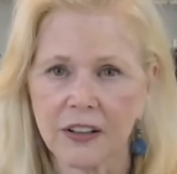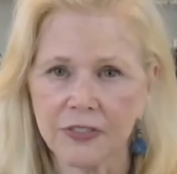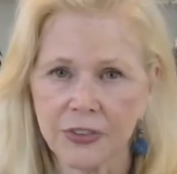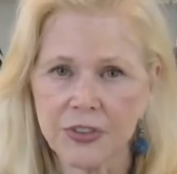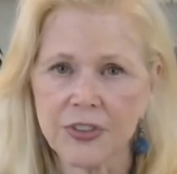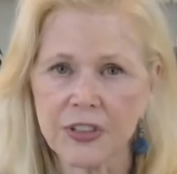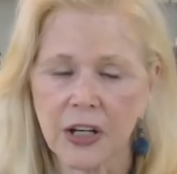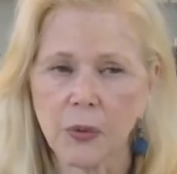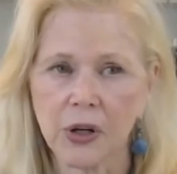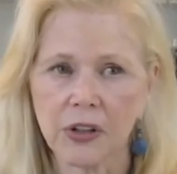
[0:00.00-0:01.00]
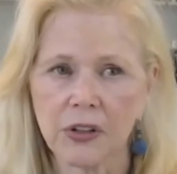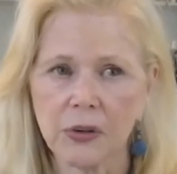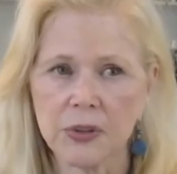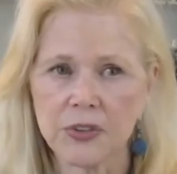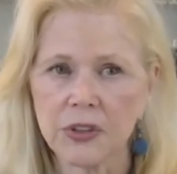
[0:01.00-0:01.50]
the first thing I want to
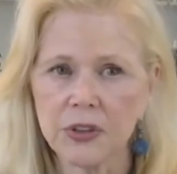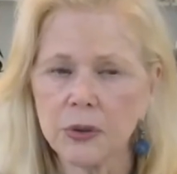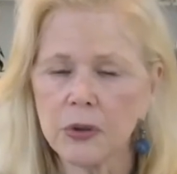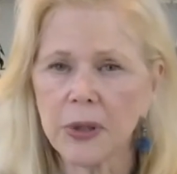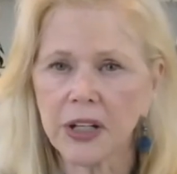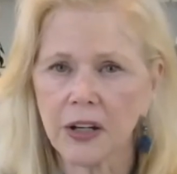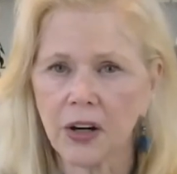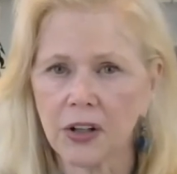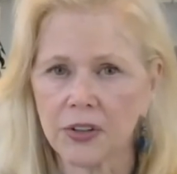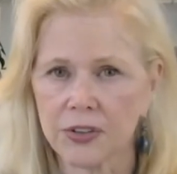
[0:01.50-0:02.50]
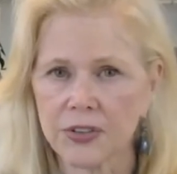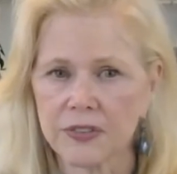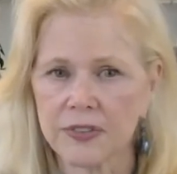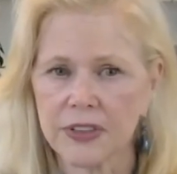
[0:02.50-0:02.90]
know is who are my characters?